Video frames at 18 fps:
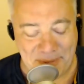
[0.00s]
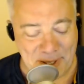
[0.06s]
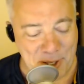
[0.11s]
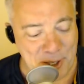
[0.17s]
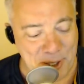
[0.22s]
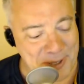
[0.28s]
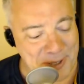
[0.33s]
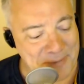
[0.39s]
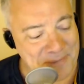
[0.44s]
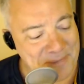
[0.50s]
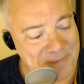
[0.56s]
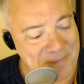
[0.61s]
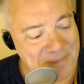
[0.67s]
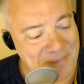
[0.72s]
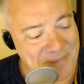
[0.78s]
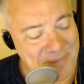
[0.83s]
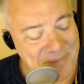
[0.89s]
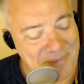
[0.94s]
a picture
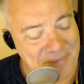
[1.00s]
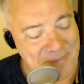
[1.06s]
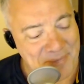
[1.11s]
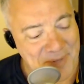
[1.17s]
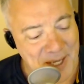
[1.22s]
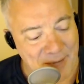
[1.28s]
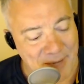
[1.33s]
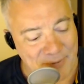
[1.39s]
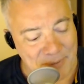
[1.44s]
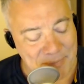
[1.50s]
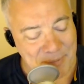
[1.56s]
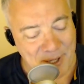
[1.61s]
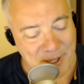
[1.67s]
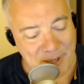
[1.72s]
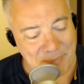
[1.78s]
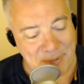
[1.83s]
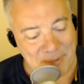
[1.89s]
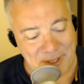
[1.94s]
of a
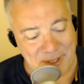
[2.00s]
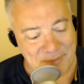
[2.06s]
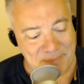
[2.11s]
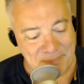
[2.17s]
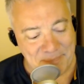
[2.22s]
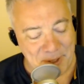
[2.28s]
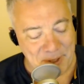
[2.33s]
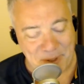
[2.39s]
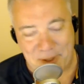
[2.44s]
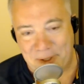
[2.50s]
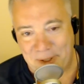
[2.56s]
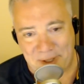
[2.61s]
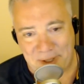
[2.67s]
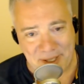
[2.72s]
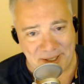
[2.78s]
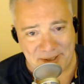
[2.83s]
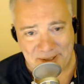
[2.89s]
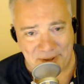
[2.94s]
purple
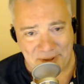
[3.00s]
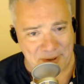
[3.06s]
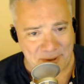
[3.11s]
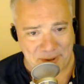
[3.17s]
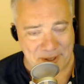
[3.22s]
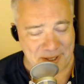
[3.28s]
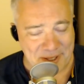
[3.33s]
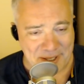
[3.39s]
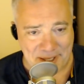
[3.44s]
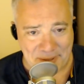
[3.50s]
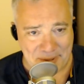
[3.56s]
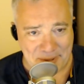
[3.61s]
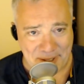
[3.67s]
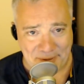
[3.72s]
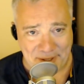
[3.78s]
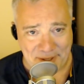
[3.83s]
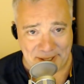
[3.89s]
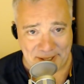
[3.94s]
unicorn or horse head or
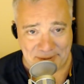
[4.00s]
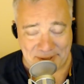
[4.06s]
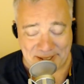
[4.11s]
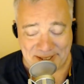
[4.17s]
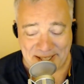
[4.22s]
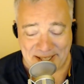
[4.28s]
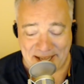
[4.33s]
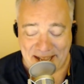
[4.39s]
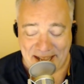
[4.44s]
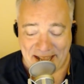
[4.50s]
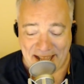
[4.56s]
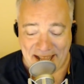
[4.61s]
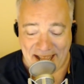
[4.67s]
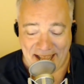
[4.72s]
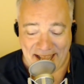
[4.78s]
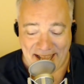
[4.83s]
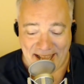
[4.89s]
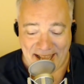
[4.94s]
whatever the hell it was.
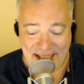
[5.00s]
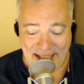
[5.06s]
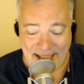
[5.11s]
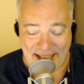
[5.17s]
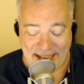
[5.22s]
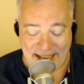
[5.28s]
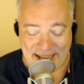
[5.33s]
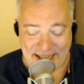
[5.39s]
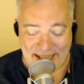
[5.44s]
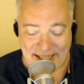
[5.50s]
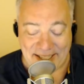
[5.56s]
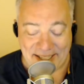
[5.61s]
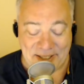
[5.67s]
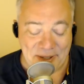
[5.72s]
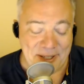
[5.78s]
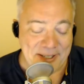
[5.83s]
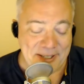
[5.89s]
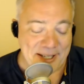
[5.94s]
And as
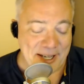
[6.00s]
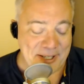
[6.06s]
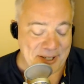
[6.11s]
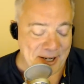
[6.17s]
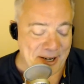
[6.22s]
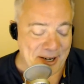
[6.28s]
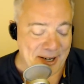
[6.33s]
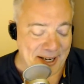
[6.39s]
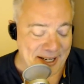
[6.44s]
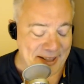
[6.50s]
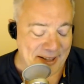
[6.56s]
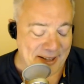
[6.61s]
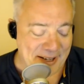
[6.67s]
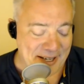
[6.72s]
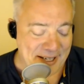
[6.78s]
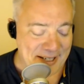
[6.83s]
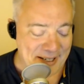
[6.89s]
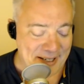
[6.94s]
soon as I saw it, I
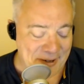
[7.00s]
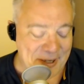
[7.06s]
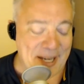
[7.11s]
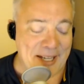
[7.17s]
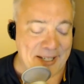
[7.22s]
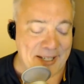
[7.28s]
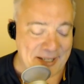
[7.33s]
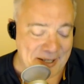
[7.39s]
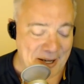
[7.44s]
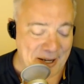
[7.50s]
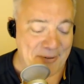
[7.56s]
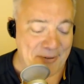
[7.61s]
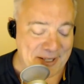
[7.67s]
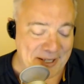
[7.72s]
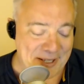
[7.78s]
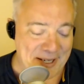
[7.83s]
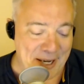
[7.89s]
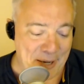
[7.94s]
thought, okay, this
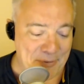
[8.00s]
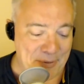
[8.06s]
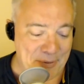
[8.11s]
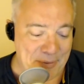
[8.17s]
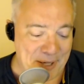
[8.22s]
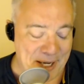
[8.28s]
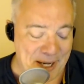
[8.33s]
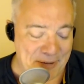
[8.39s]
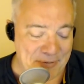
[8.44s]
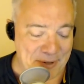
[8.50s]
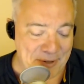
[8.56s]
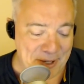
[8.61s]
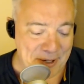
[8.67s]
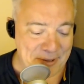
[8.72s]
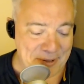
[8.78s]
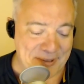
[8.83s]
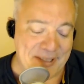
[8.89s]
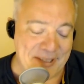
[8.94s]
obviously came from the
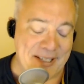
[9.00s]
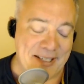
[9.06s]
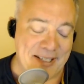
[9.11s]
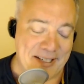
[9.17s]
iPhone.